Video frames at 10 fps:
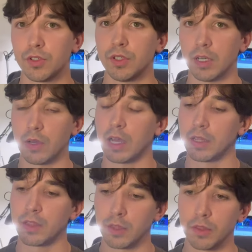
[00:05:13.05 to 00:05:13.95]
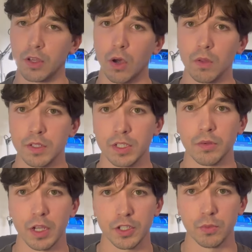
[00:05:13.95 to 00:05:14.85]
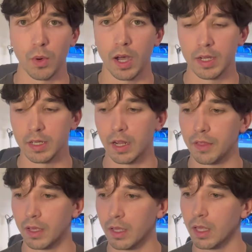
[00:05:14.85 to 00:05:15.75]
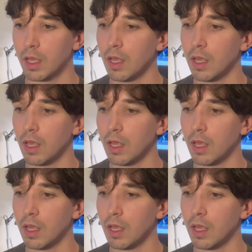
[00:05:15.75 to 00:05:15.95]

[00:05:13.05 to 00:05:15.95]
You know, the goal is to go nationwide, and I think,